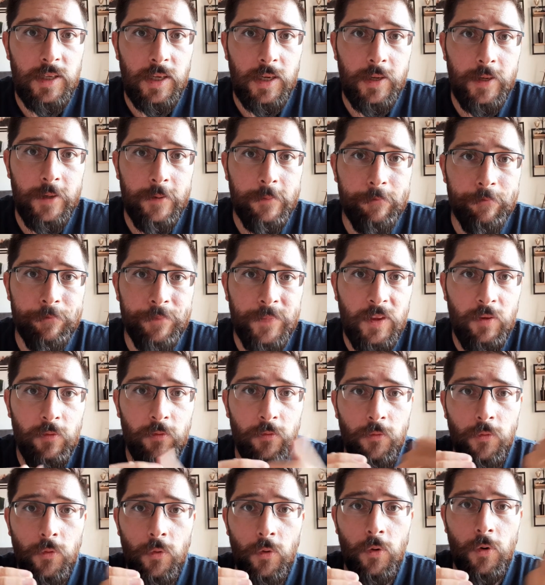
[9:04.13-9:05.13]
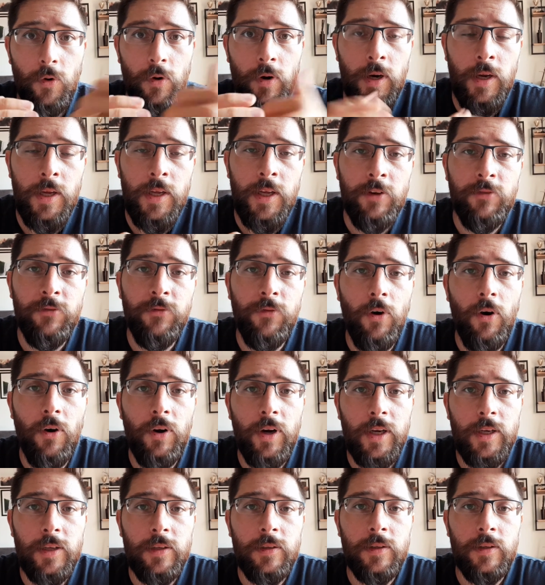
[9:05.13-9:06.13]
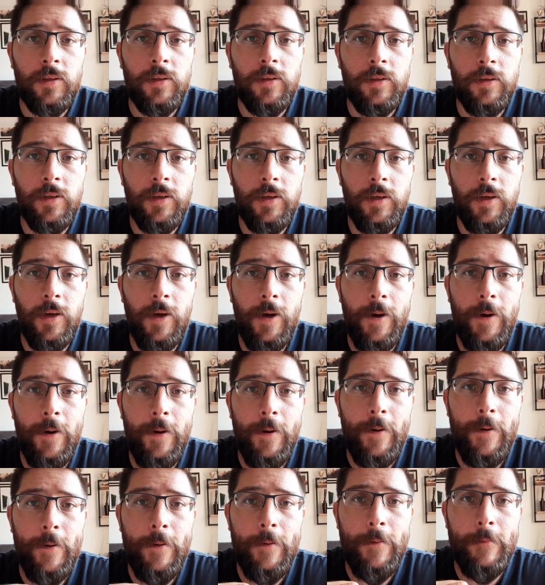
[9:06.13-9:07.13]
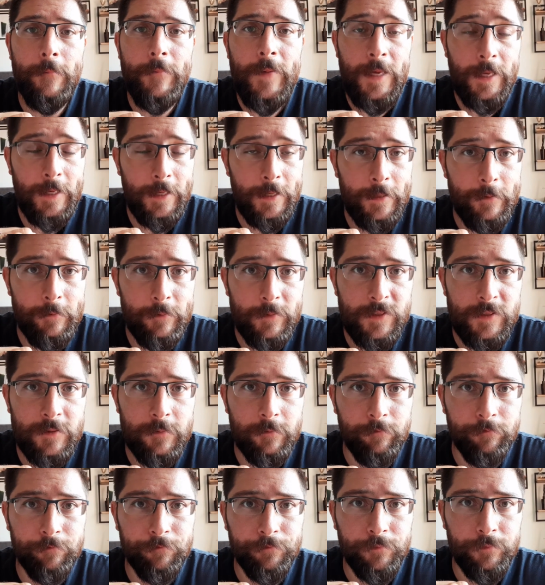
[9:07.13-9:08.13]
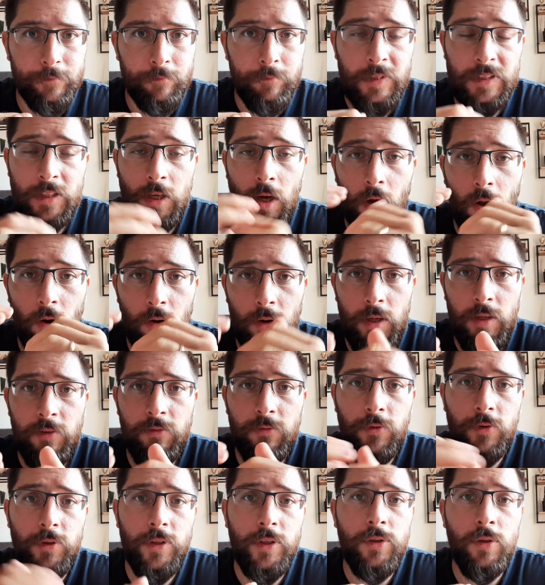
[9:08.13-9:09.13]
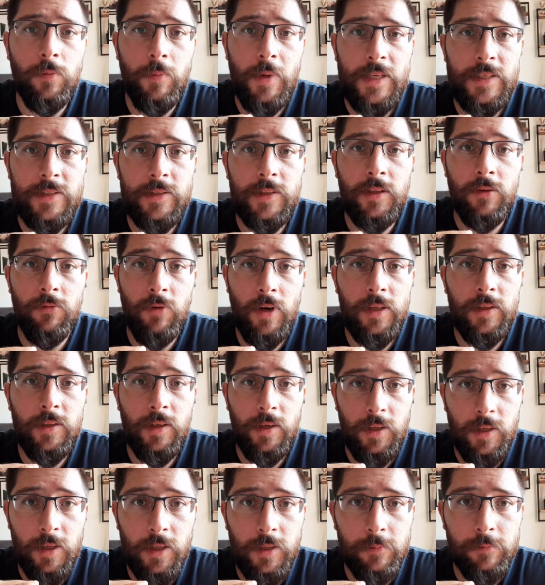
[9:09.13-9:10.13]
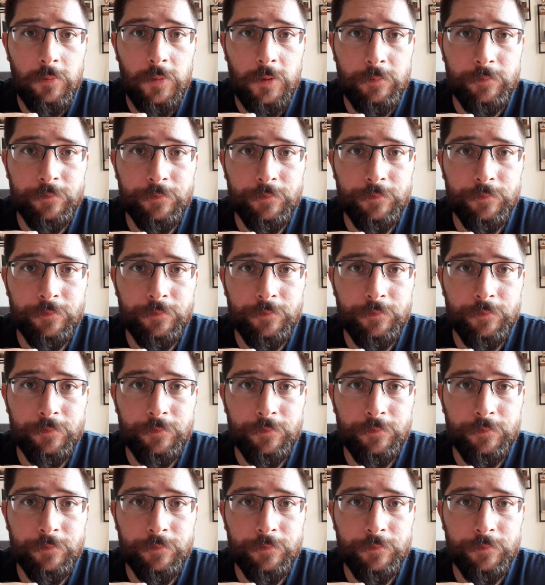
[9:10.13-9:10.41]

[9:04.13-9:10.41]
secca for foreign incomes, but only for the domestic rental income.